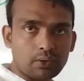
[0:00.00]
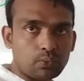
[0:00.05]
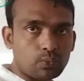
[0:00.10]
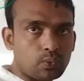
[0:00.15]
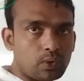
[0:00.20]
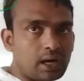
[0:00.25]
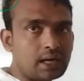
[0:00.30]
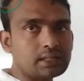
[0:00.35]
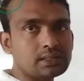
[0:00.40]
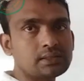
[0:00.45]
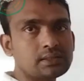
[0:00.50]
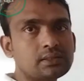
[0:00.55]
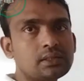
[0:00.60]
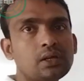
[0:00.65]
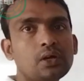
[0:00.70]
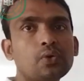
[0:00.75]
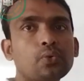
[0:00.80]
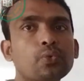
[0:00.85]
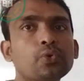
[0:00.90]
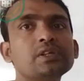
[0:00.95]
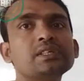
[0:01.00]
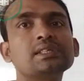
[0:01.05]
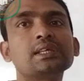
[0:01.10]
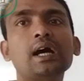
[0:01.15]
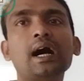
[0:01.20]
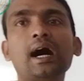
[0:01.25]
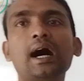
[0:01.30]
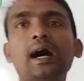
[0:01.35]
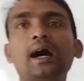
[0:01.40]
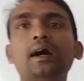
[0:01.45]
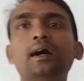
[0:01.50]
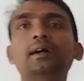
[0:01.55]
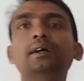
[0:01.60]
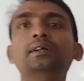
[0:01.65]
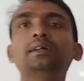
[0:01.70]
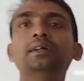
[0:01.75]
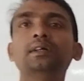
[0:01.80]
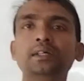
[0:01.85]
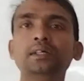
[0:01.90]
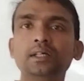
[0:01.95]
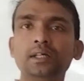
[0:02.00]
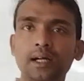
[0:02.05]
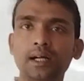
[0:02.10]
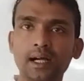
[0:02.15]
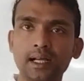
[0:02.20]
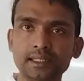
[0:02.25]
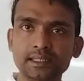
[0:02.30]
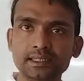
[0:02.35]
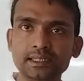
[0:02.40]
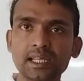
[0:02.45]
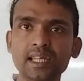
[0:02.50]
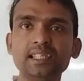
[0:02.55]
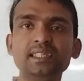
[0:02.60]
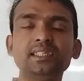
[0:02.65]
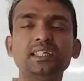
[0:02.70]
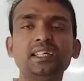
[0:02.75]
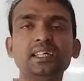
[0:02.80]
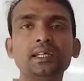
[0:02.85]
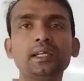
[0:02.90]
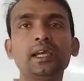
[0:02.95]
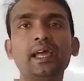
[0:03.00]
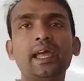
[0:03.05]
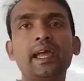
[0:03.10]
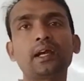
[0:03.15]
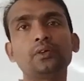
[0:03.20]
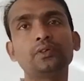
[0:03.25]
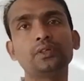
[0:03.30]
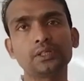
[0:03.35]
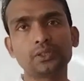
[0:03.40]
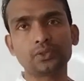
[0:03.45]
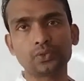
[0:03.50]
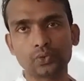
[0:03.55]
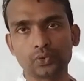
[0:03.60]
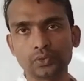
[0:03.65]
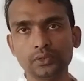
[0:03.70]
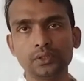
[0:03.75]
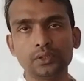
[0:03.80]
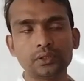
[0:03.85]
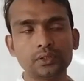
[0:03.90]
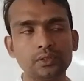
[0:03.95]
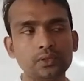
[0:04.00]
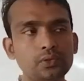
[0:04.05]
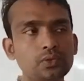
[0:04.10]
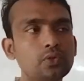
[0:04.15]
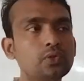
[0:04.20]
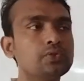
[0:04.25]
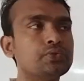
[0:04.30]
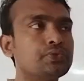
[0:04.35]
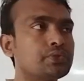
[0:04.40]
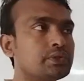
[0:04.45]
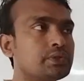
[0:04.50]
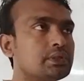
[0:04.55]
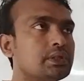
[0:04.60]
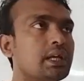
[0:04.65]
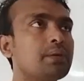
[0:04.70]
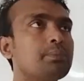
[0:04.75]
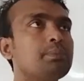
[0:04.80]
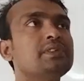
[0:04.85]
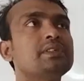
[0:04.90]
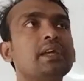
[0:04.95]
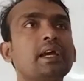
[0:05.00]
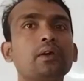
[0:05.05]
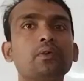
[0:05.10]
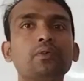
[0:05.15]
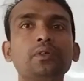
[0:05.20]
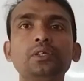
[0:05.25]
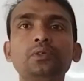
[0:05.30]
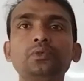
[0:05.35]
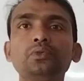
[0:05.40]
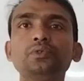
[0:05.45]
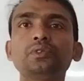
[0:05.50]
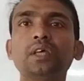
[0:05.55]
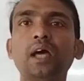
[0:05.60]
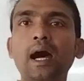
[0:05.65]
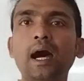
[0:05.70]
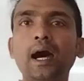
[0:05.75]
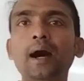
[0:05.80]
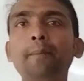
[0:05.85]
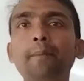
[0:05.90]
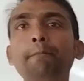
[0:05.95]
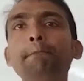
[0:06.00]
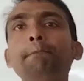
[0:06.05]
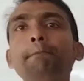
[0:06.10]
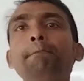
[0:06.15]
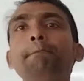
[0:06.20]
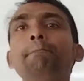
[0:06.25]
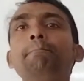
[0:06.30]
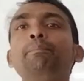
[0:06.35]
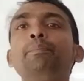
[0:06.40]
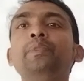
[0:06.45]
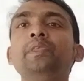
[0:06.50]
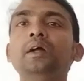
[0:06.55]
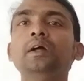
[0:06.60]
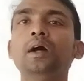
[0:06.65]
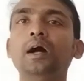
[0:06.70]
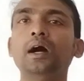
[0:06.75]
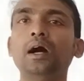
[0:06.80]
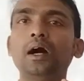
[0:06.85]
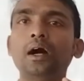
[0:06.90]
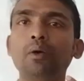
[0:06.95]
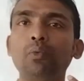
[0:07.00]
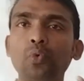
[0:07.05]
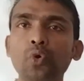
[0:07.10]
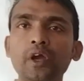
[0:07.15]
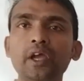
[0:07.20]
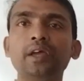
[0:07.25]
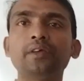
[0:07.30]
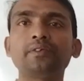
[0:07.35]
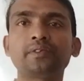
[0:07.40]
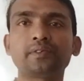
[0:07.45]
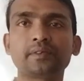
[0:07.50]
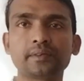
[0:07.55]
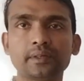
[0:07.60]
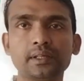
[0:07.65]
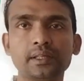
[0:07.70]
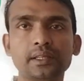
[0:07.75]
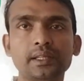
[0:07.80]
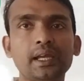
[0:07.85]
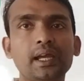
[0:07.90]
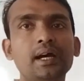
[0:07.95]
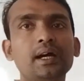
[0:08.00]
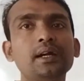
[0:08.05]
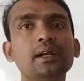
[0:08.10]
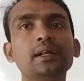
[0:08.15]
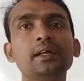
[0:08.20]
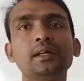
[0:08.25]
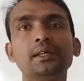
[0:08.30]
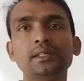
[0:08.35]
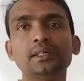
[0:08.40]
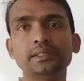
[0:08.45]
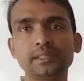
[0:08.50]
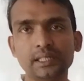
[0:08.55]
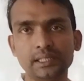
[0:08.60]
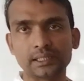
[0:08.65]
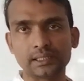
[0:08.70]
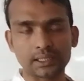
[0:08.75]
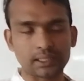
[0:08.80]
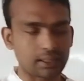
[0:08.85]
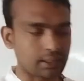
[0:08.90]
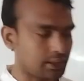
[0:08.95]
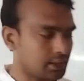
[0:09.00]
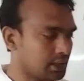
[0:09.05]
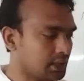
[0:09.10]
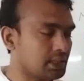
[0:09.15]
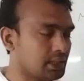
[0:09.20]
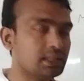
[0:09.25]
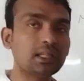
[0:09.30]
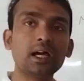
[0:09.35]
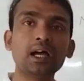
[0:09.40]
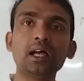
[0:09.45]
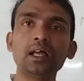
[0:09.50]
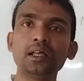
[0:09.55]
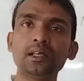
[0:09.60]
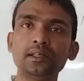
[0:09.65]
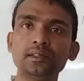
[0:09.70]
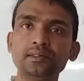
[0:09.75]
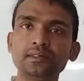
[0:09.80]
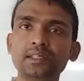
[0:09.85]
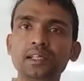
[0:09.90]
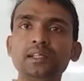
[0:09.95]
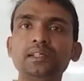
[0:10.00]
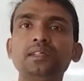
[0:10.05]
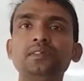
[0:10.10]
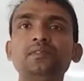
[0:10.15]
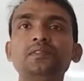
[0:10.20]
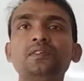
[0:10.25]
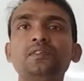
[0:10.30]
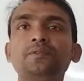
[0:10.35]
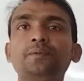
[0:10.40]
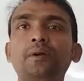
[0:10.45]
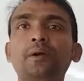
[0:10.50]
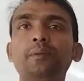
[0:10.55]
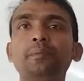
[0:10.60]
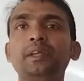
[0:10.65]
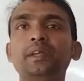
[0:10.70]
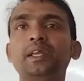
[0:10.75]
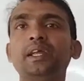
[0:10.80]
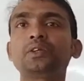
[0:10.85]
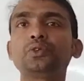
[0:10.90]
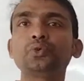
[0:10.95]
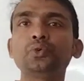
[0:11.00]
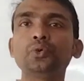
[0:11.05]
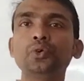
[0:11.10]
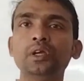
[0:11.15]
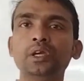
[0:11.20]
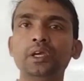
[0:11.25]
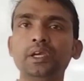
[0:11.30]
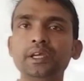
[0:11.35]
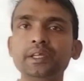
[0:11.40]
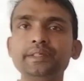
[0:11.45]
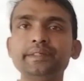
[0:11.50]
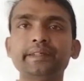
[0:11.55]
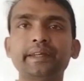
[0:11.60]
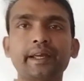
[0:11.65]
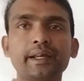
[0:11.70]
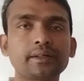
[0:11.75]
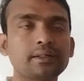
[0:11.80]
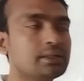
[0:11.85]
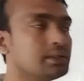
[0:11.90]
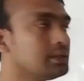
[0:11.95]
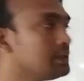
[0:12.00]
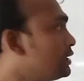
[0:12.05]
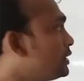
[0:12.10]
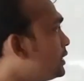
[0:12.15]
words which are changing according to rules. That means according to some ways they are changing in the sentences from direct to indirect.